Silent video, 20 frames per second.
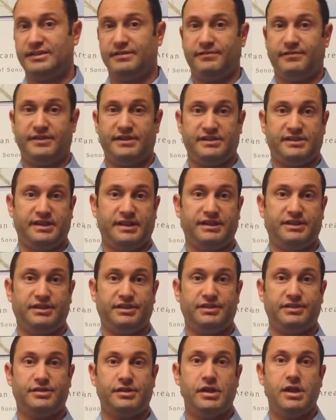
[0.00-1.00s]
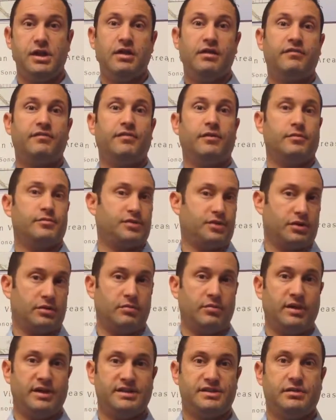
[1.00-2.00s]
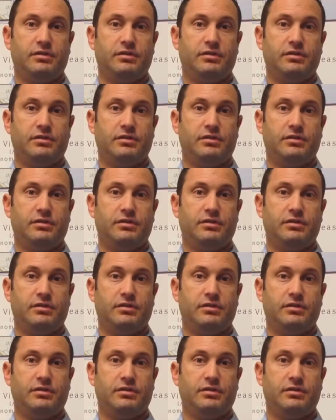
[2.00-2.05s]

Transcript: infestations from termites.